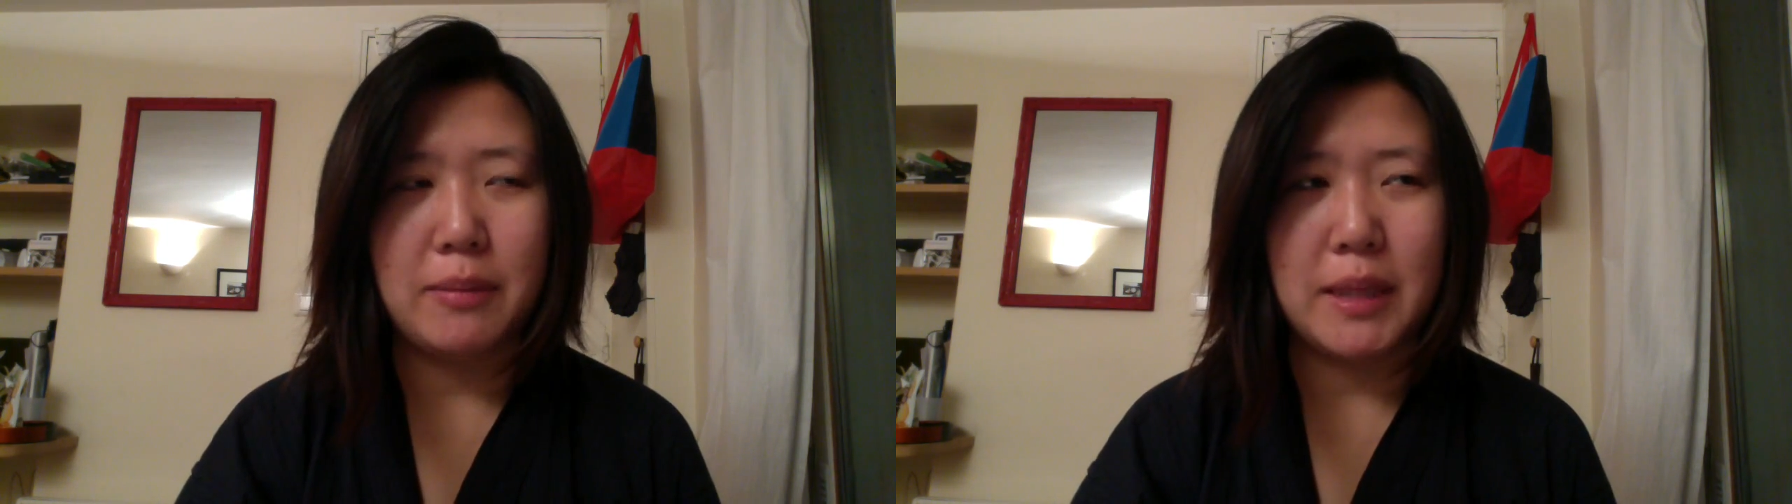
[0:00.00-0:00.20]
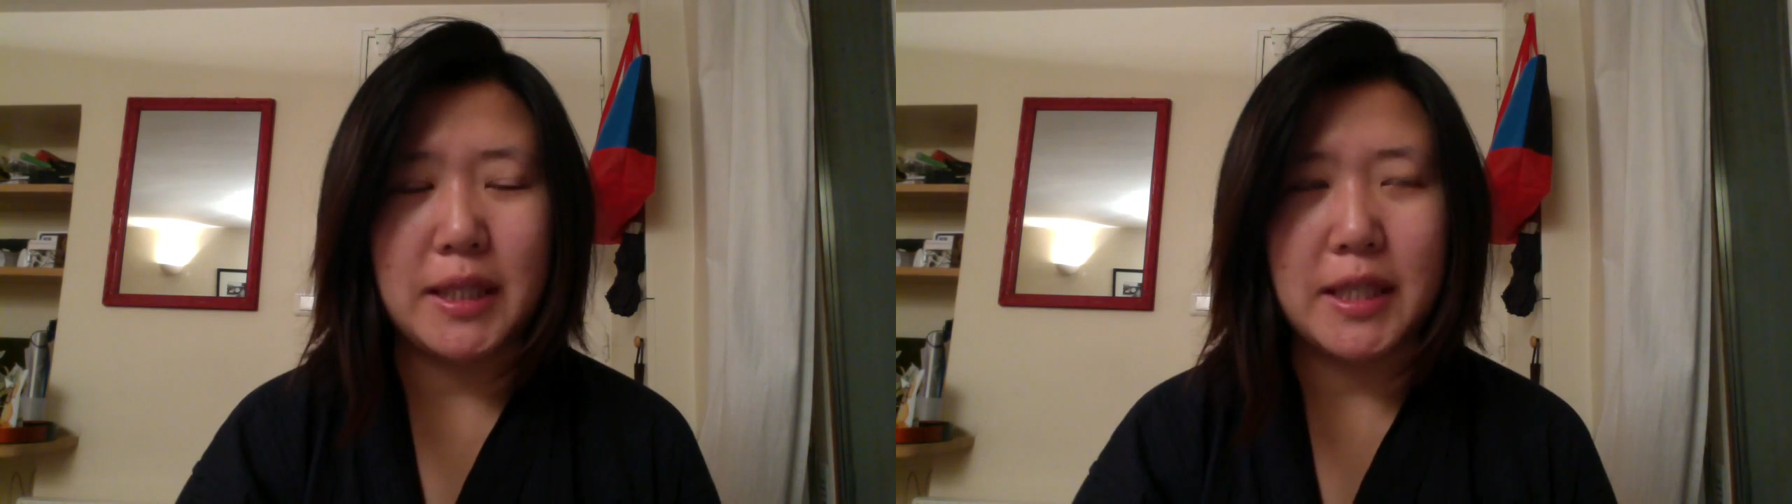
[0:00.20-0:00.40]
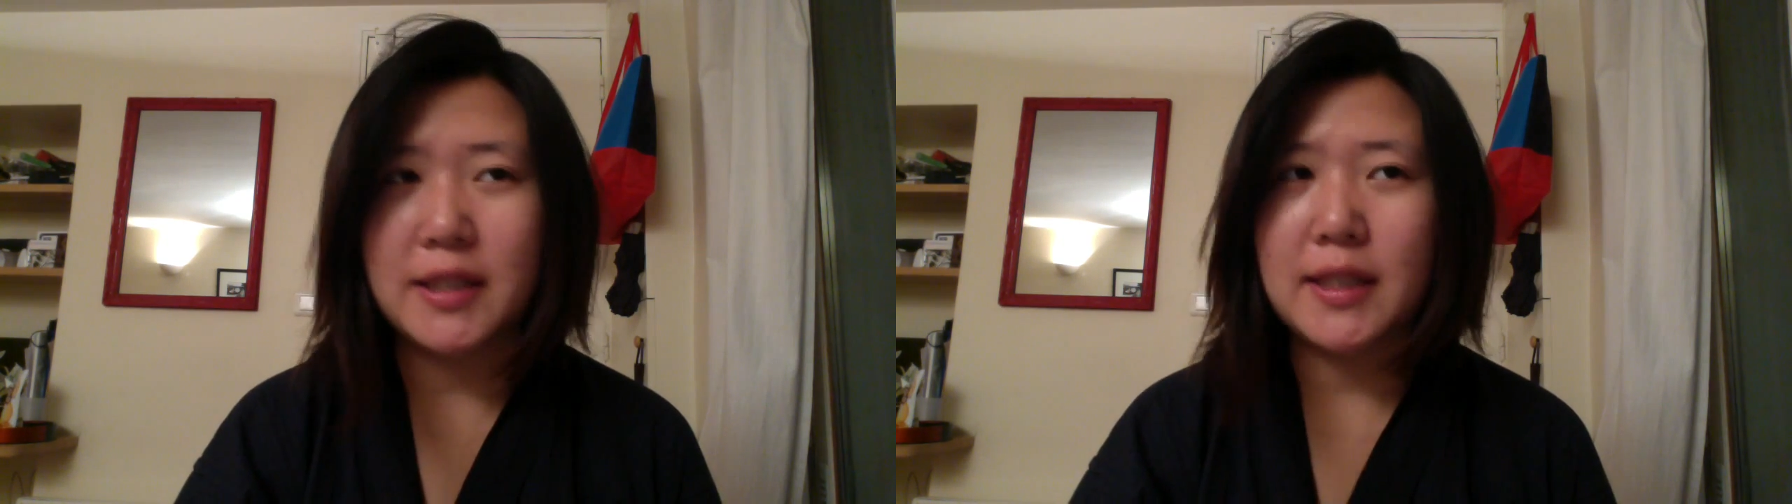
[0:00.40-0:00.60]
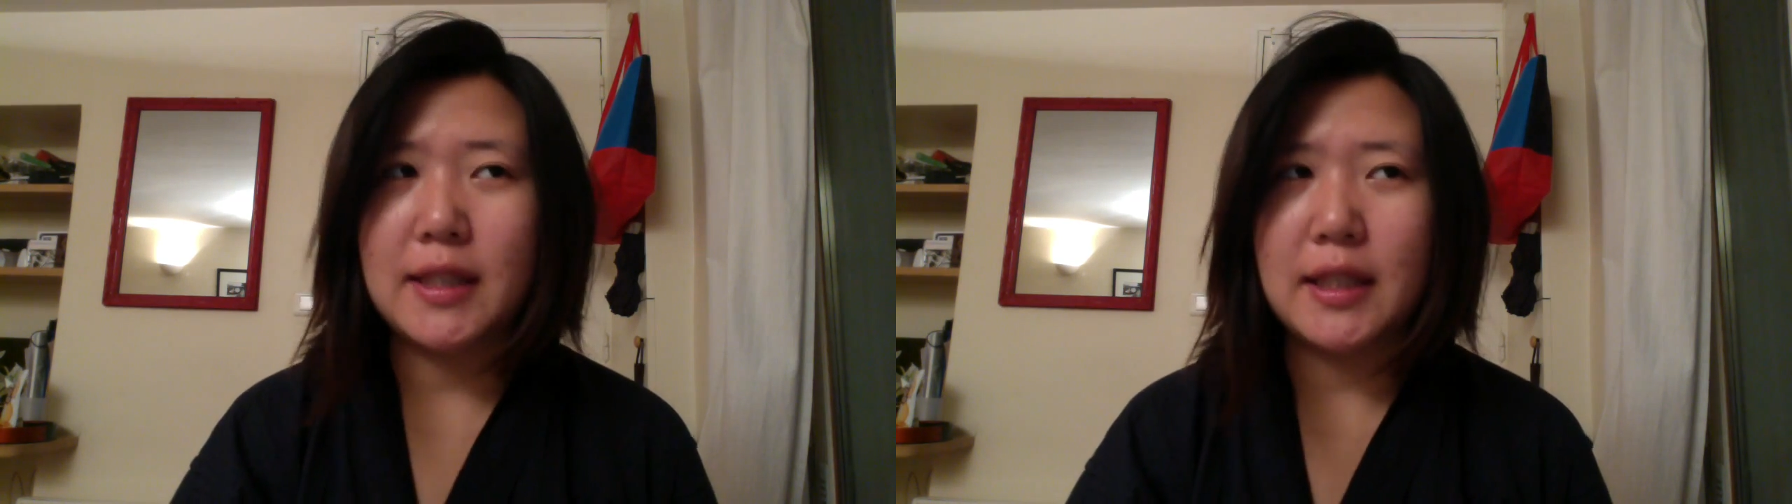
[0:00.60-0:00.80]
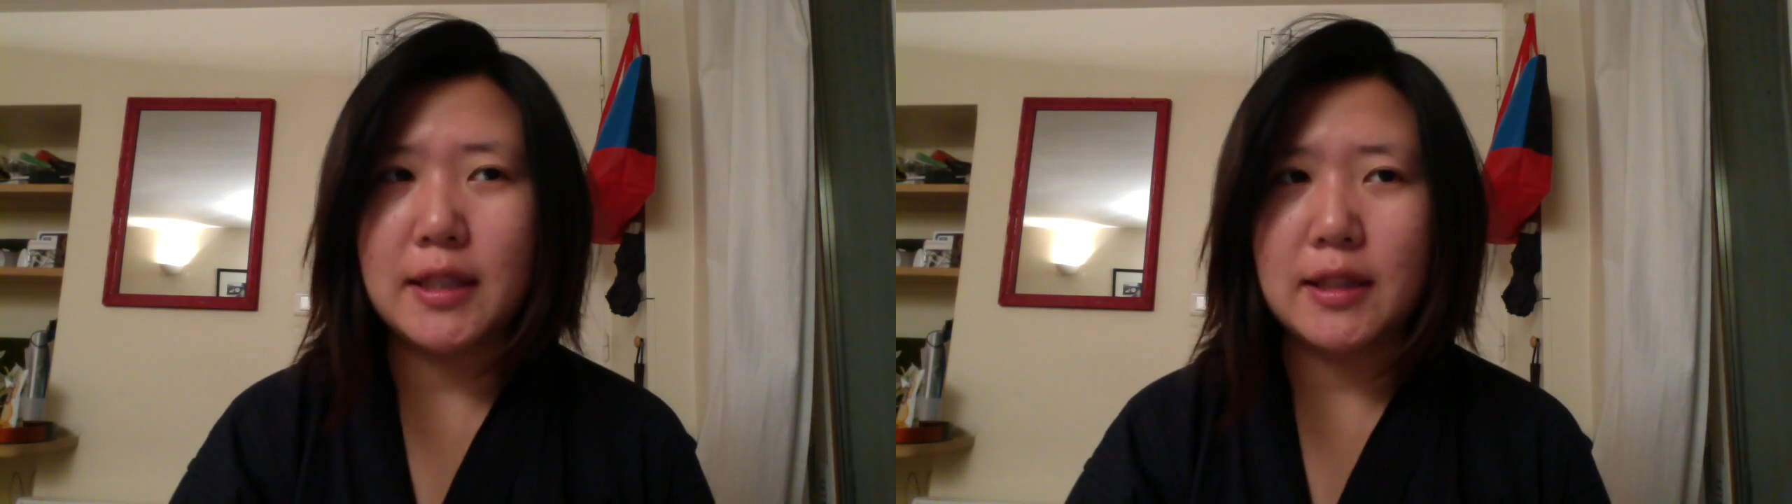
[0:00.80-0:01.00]
media
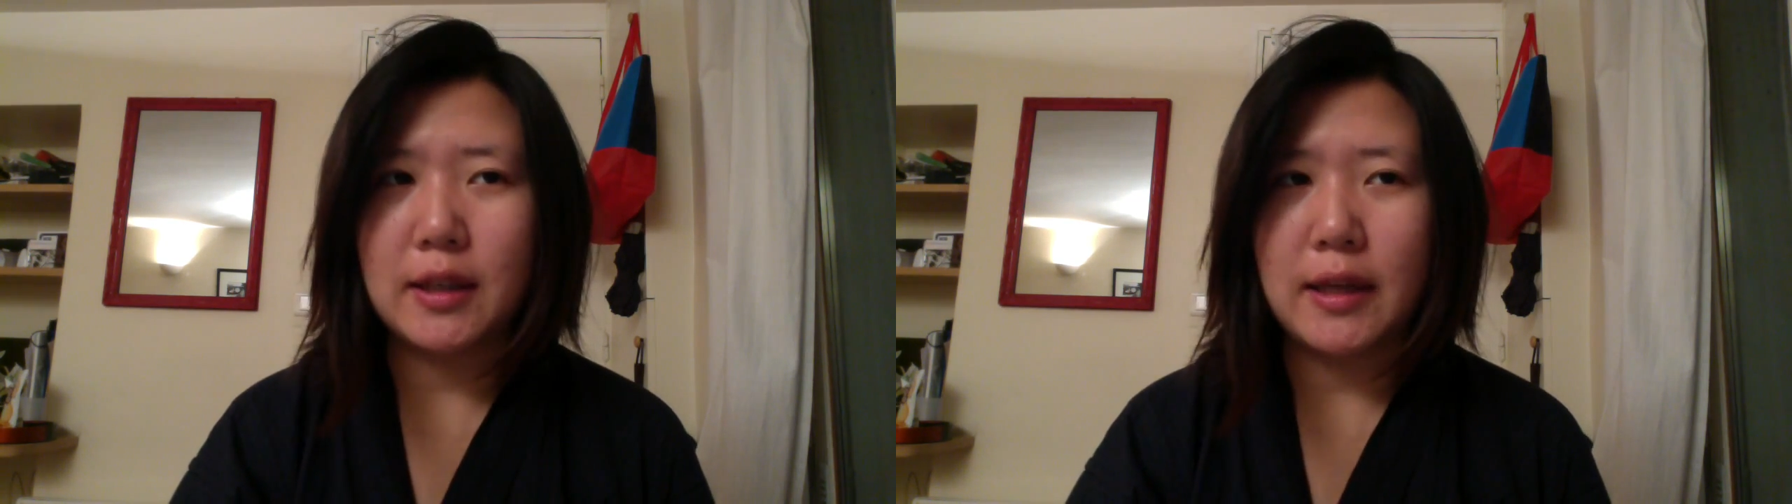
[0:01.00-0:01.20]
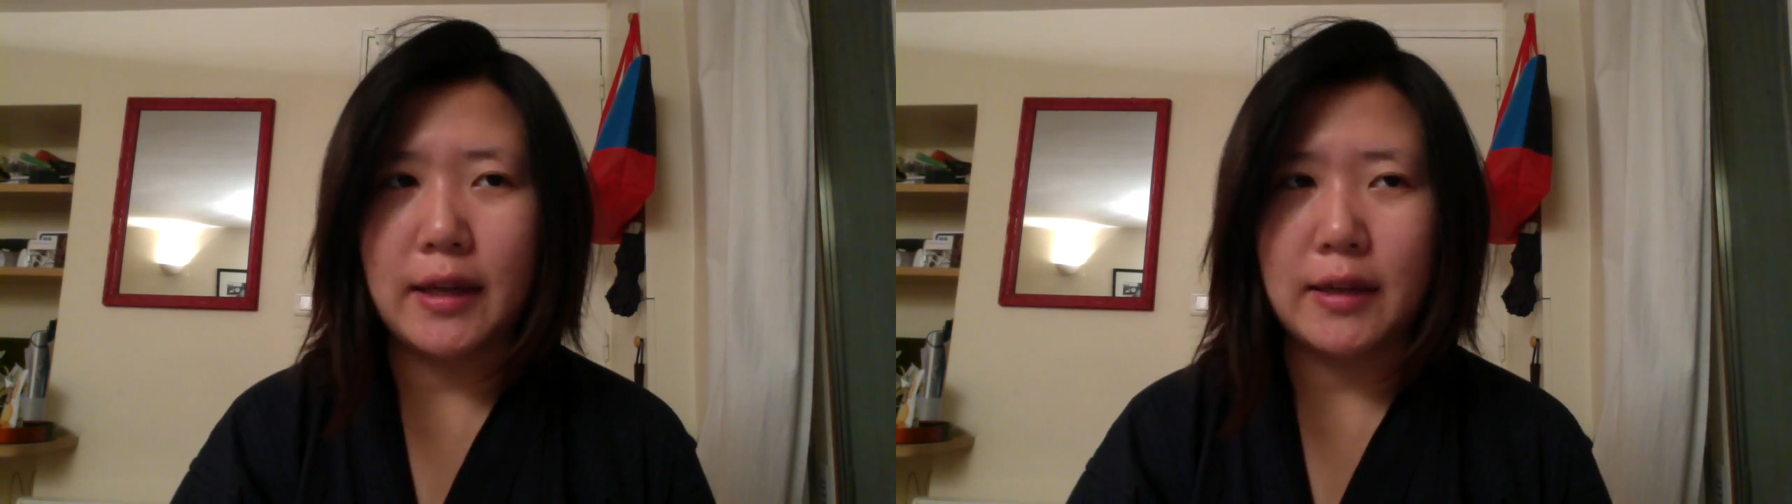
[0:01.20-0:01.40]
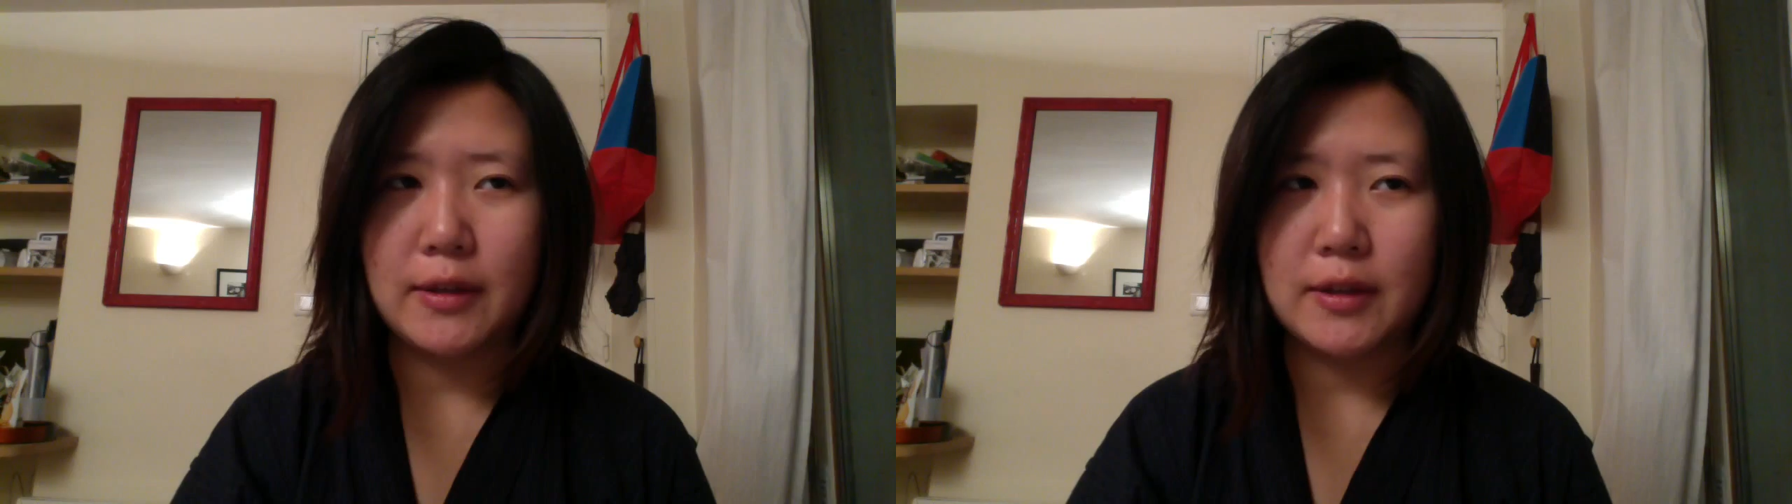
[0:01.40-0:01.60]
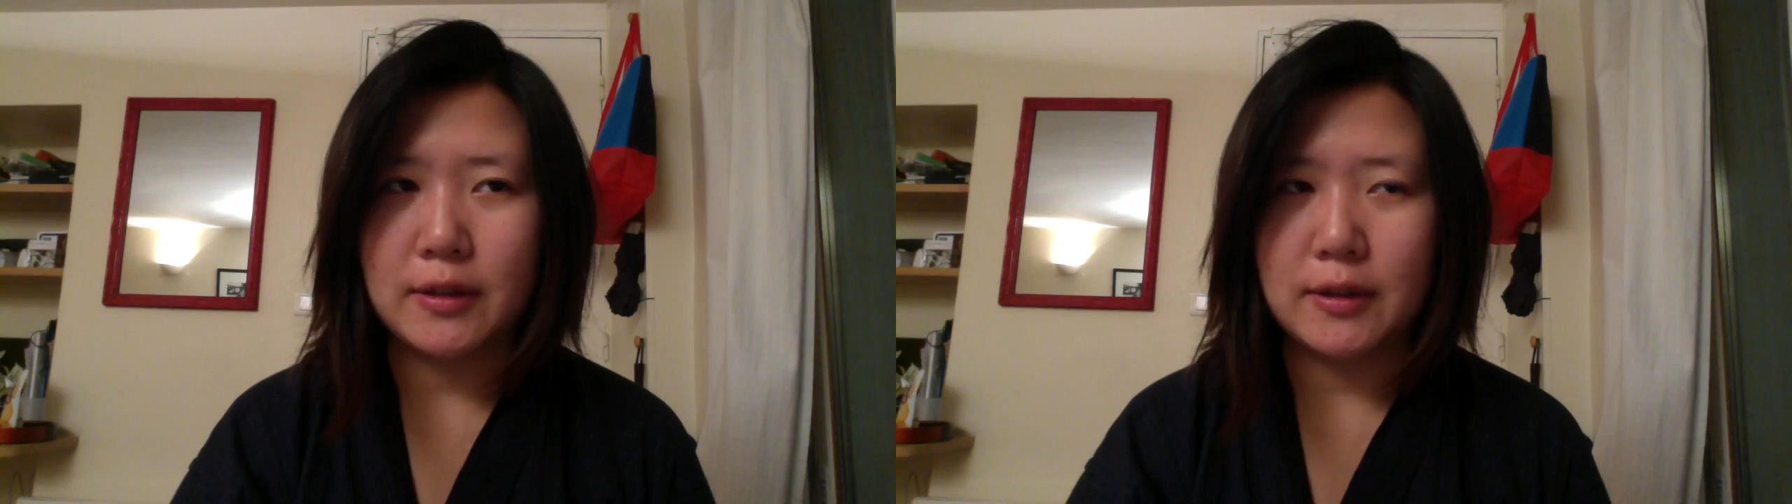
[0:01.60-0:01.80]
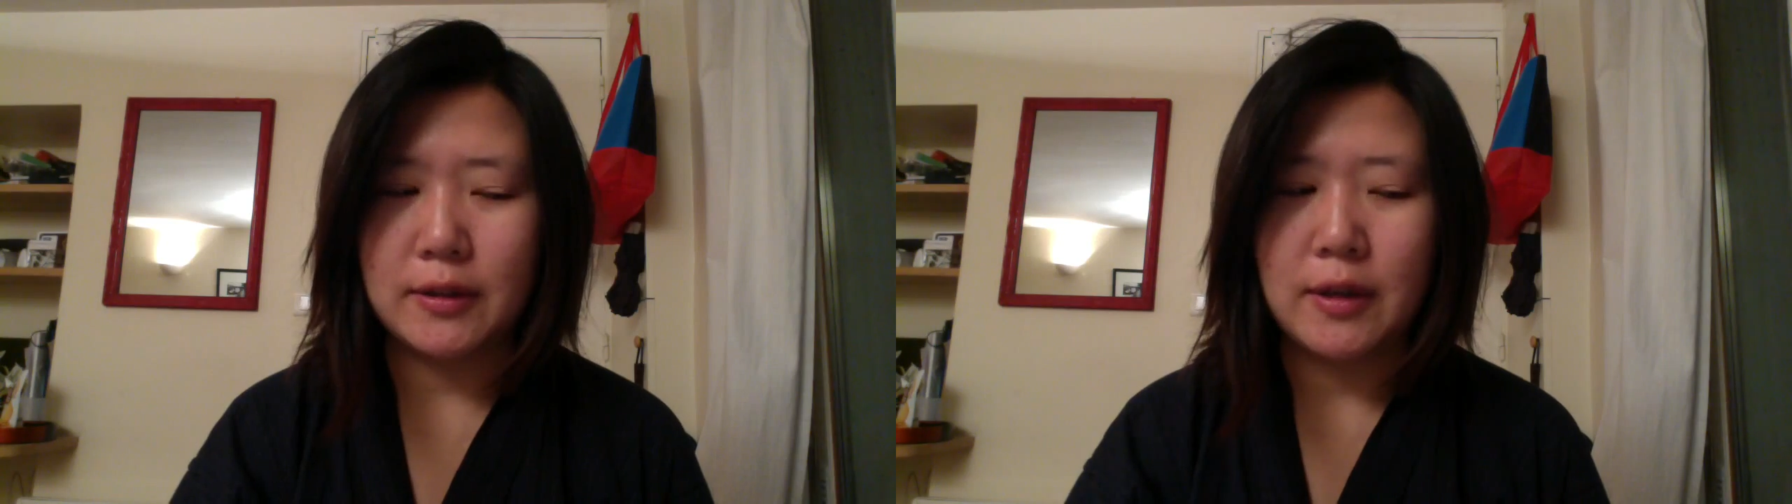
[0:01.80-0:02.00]
studies and
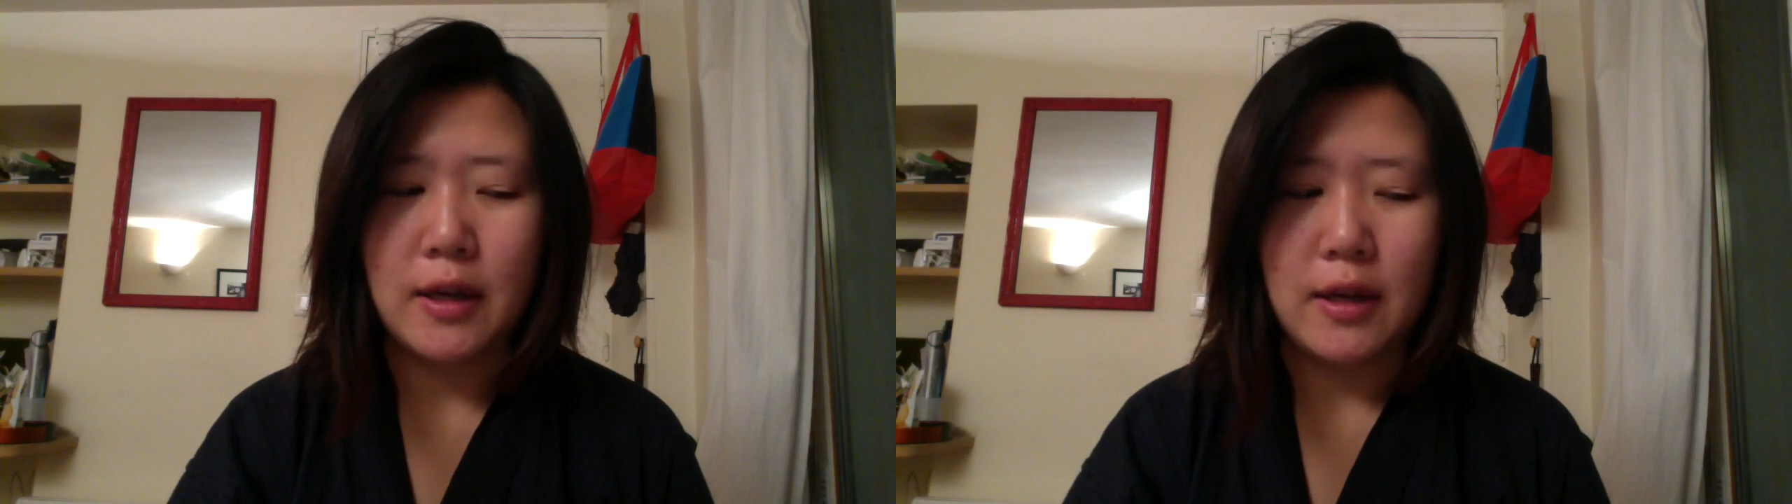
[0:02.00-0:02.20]
also